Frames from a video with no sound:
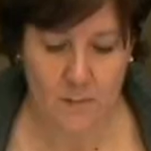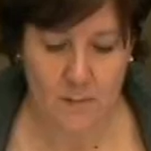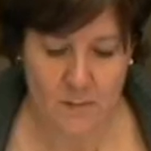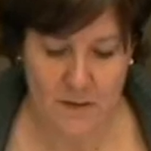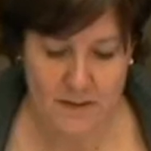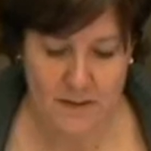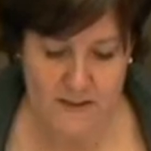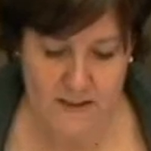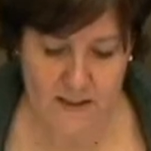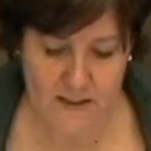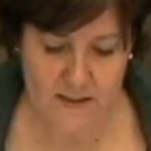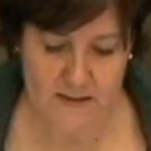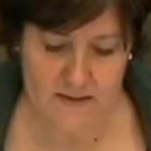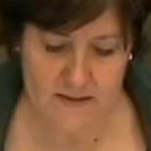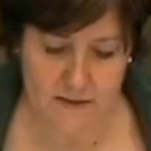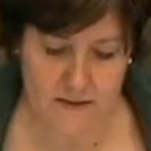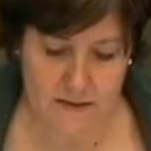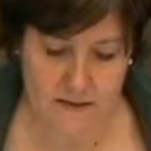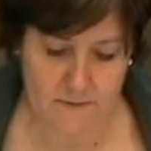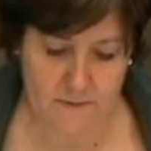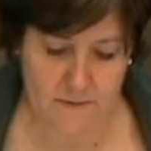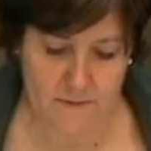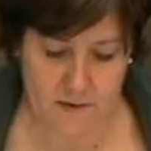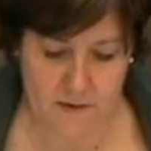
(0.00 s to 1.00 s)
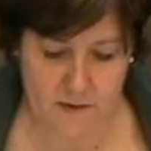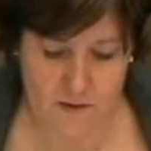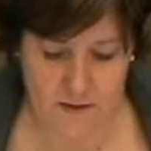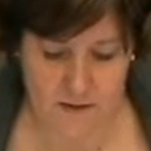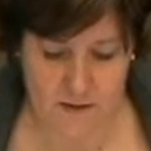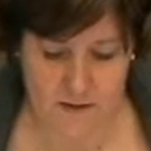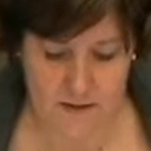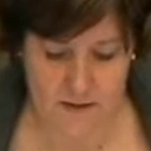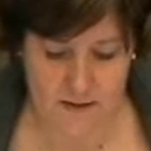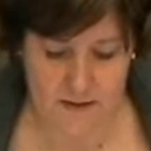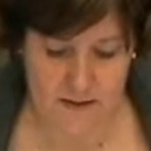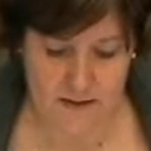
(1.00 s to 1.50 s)
Besides the
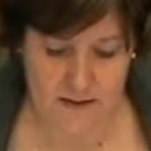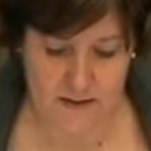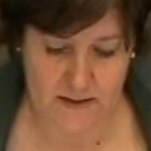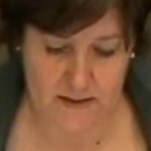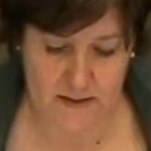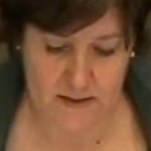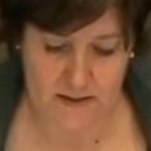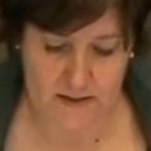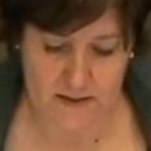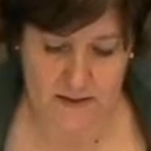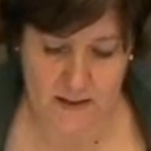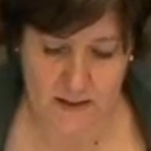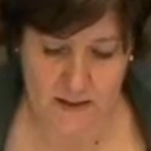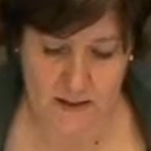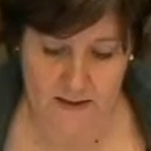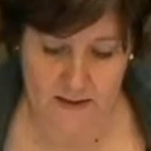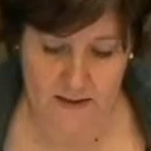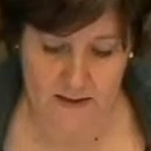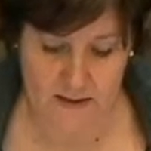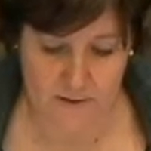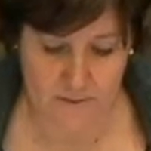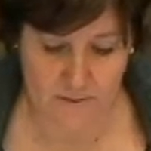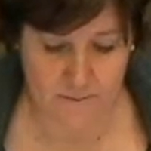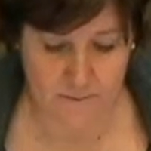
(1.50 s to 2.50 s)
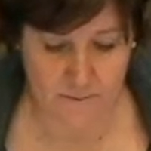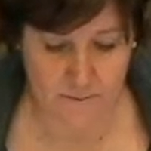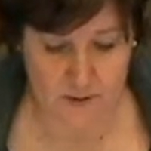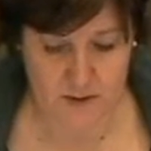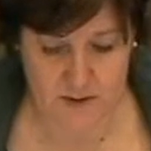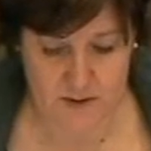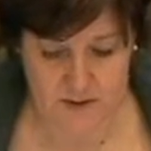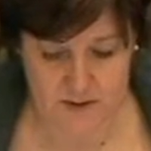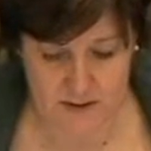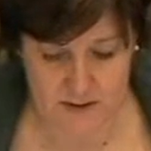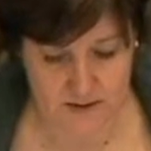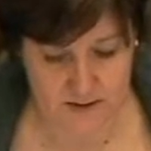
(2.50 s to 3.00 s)
difficulties and the strengths of
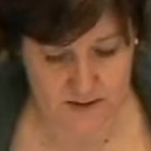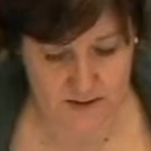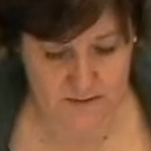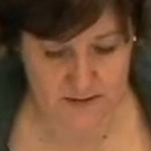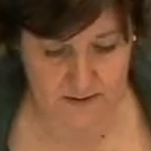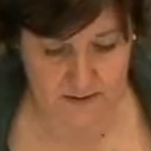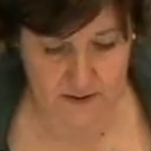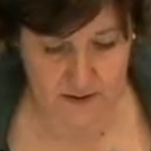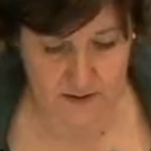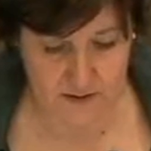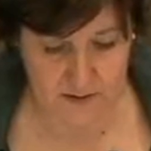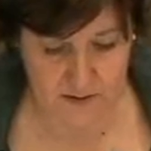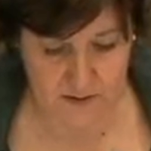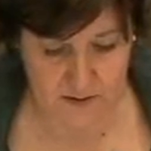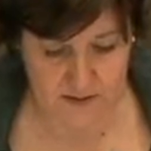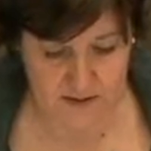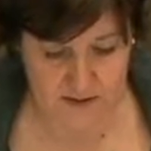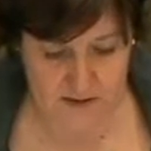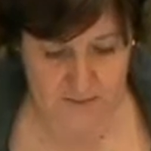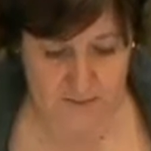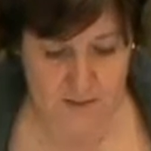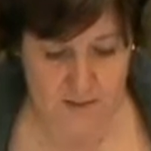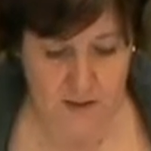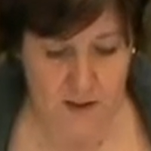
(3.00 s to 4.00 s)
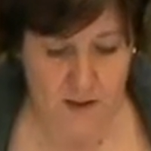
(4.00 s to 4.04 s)
persons with autism,